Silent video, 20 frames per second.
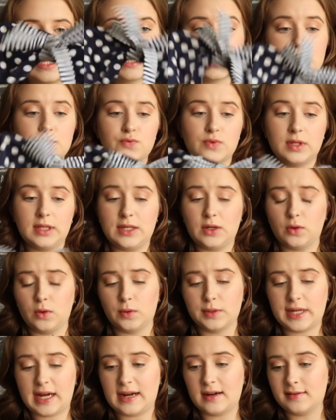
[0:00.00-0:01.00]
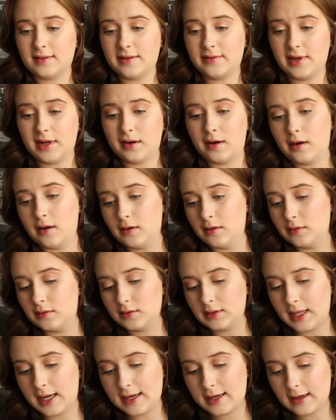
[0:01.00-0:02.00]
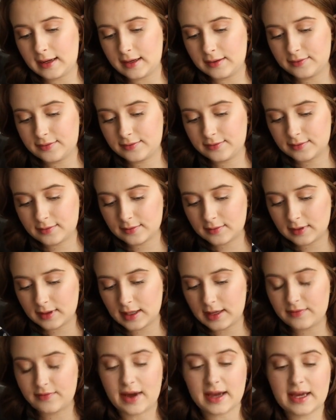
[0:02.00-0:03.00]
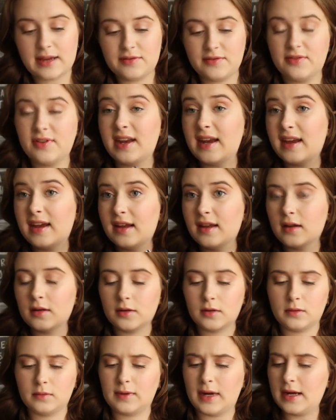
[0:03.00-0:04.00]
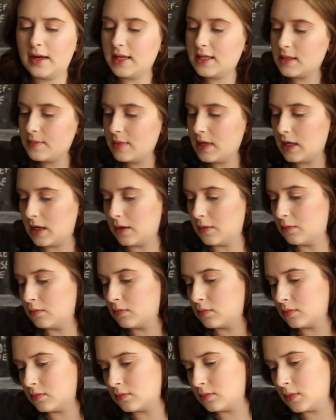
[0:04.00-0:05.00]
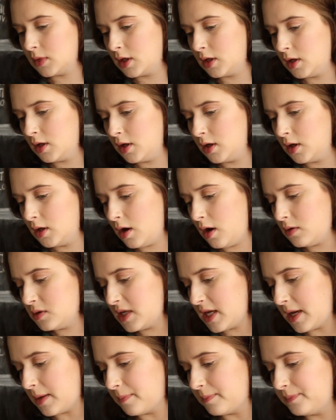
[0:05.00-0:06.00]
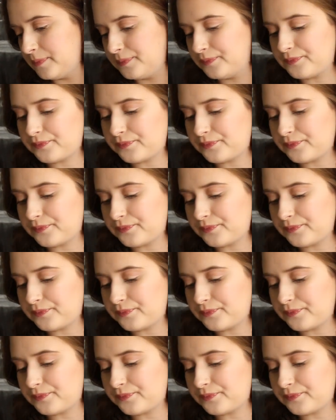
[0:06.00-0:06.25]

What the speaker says: This is really old. I don't even know like if I can fit it. Or wait, it's medium. Museum.